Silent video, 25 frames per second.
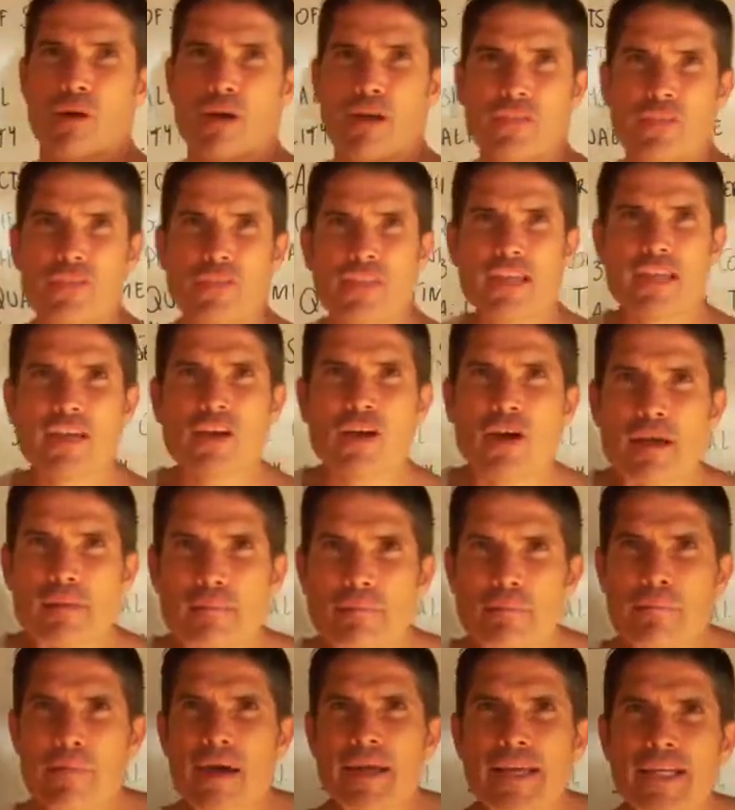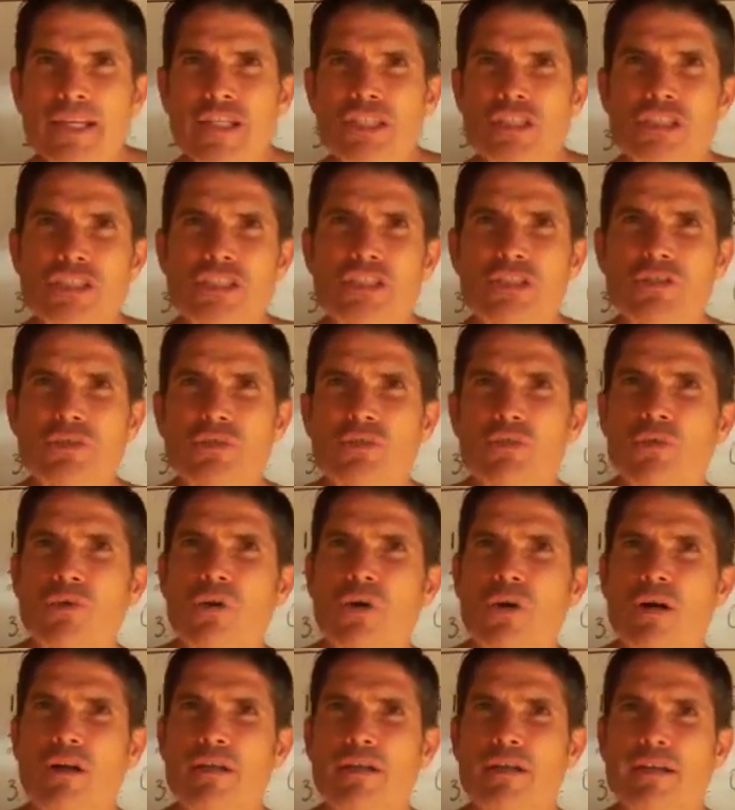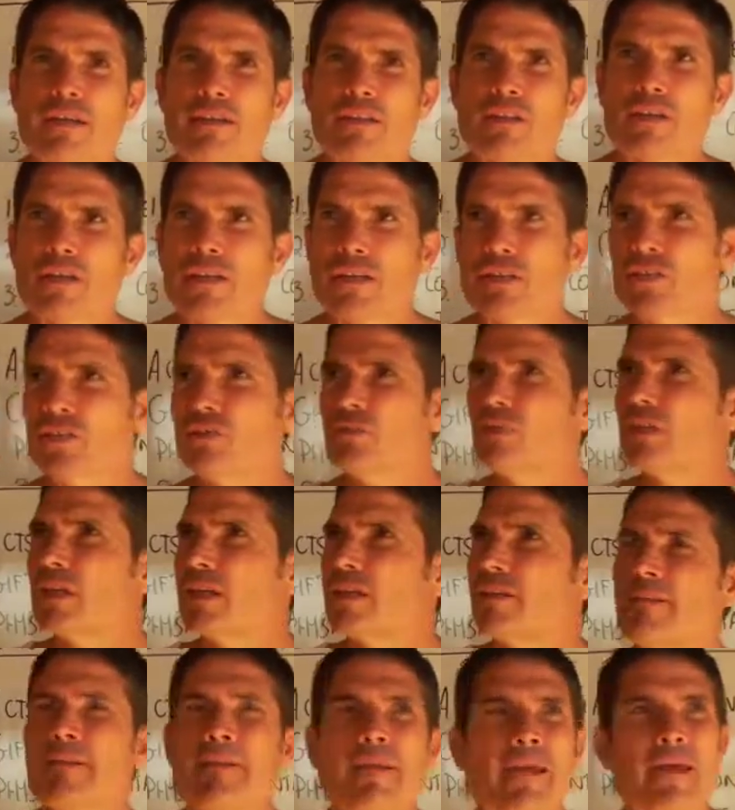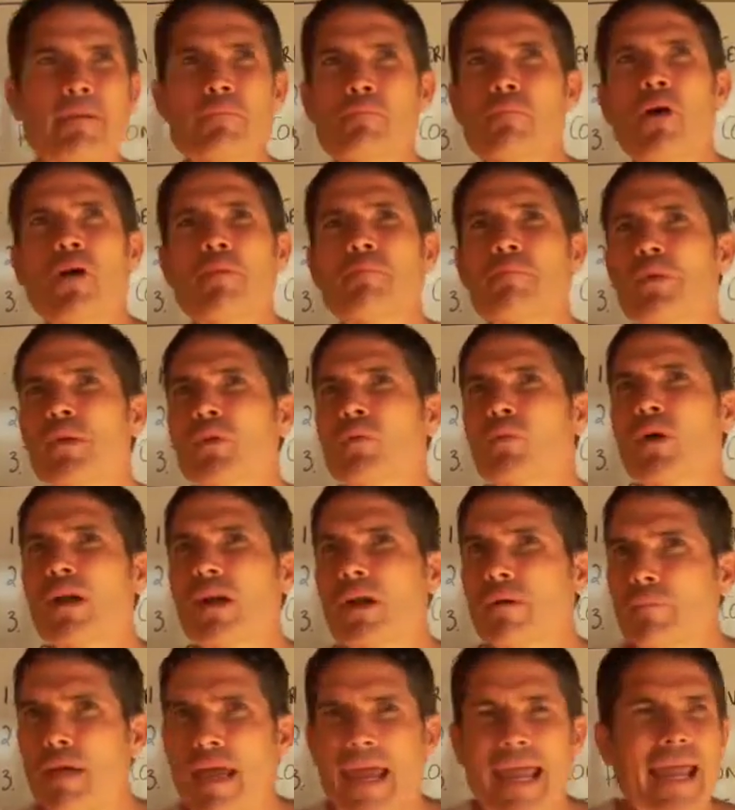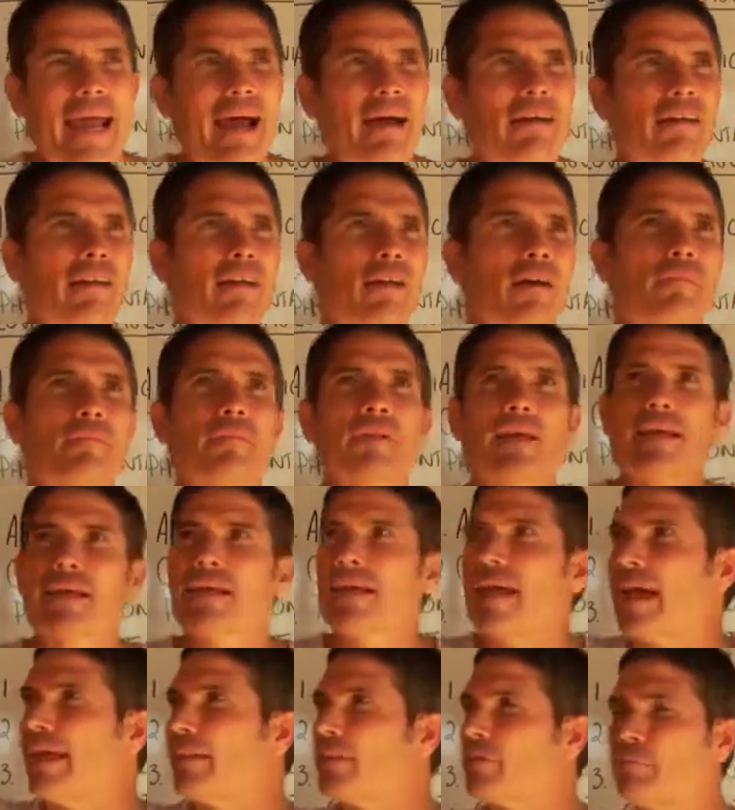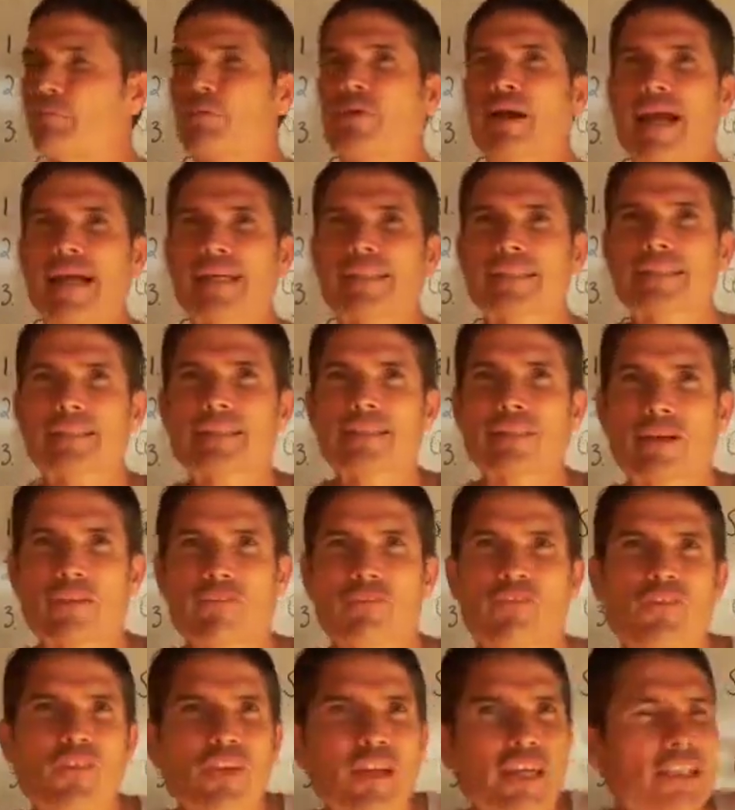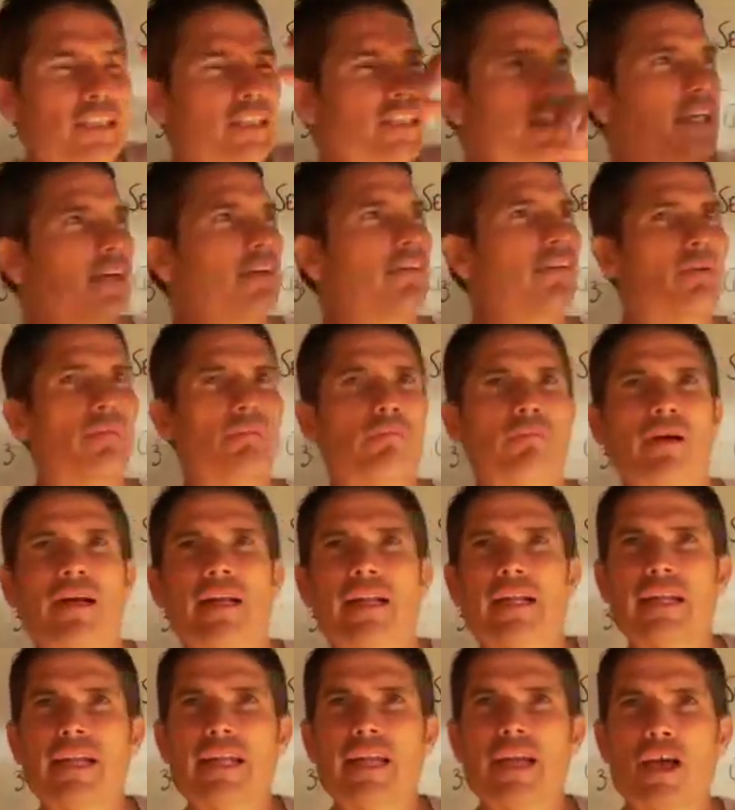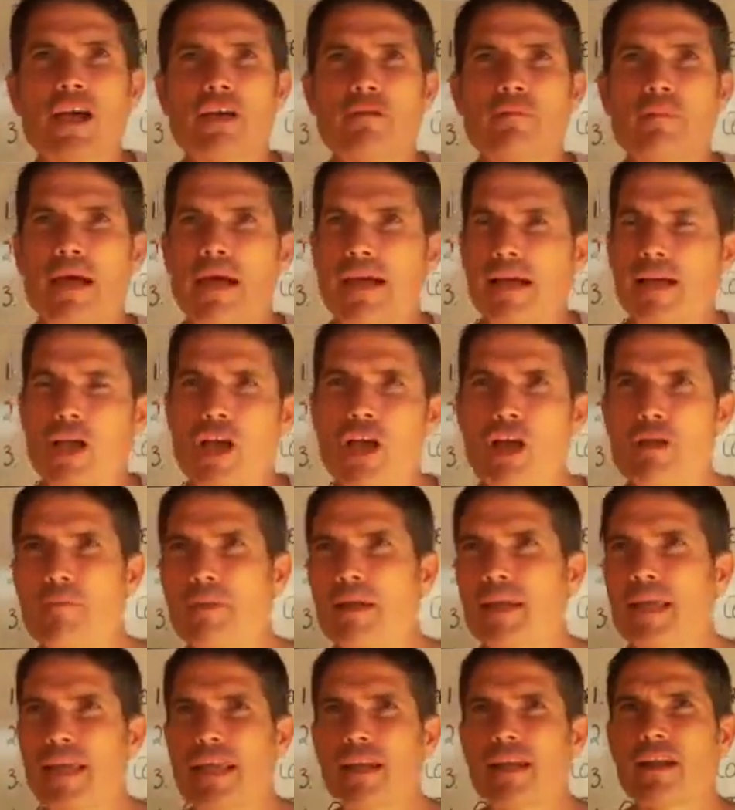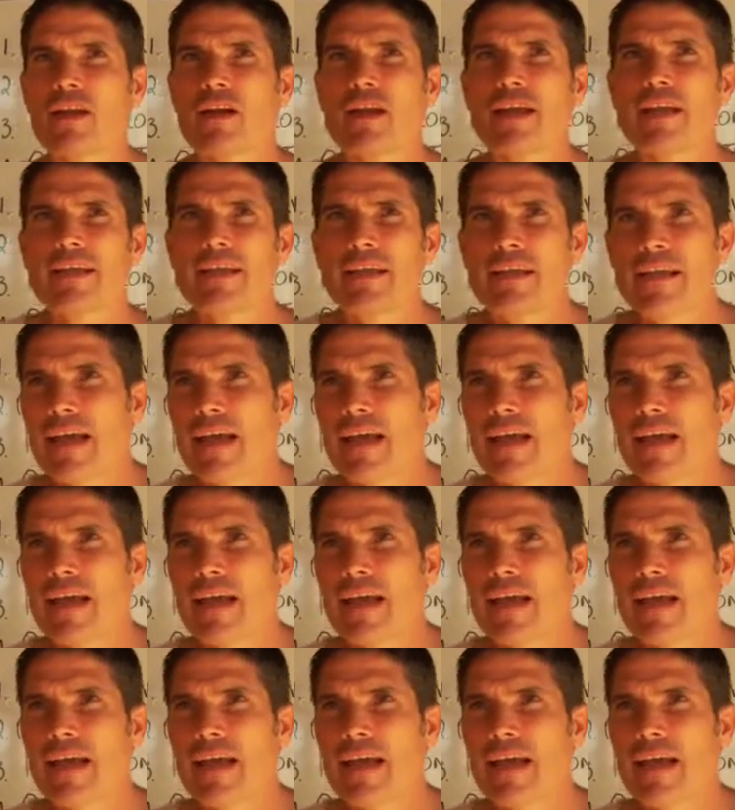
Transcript: my thing, I make sure that I do it. It might be when I'm out and I'm at the practice and I'm finished here and I'm ready to go back home again and I